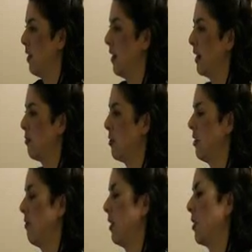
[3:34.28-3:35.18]
The next one
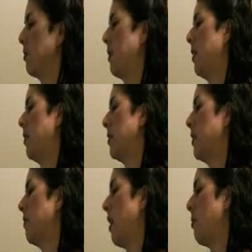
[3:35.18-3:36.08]
she fingerspells
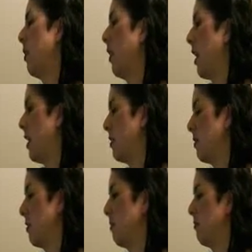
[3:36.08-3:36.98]
is
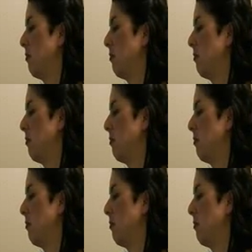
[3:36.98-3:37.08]
fiberglass.